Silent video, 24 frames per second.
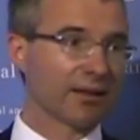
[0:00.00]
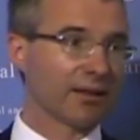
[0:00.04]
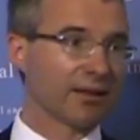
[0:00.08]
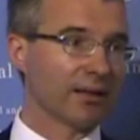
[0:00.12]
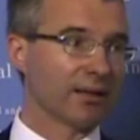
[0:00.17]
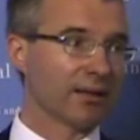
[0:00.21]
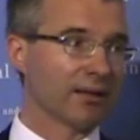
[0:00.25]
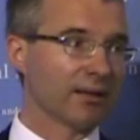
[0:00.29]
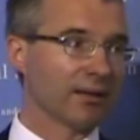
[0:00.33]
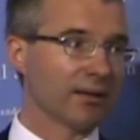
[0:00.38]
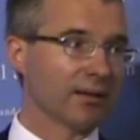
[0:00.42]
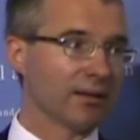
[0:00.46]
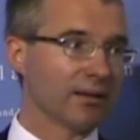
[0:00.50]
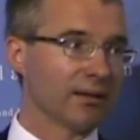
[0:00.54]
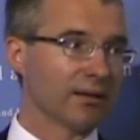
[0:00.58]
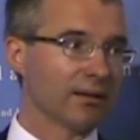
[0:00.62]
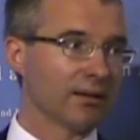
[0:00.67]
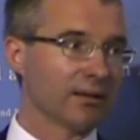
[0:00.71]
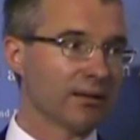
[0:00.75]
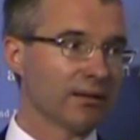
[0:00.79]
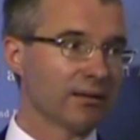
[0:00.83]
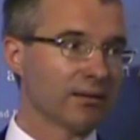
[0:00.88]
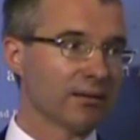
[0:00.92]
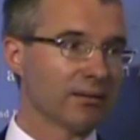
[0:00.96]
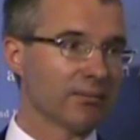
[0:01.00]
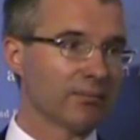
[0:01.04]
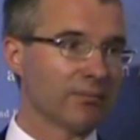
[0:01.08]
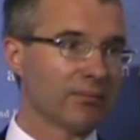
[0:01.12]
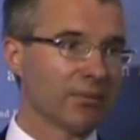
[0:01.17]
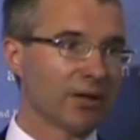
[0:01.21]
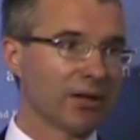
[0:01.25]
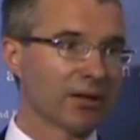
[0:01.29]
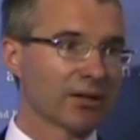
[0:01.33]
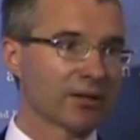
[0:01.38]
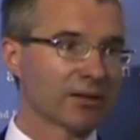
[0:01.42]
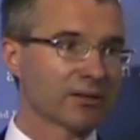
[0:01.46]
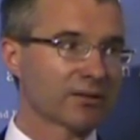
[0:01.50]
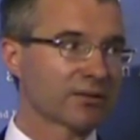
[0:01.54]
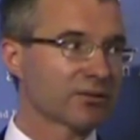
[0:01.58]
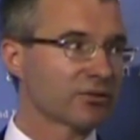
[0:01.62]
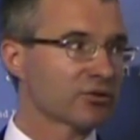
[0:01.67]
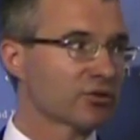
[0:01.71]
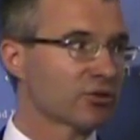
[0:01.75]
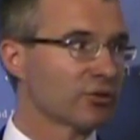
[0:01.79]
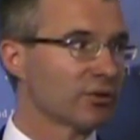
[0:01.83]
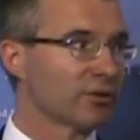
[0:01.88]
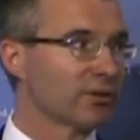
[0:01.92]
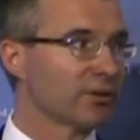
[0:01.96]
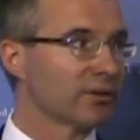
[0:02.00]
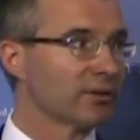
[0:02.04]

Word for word: and, uh, and markets should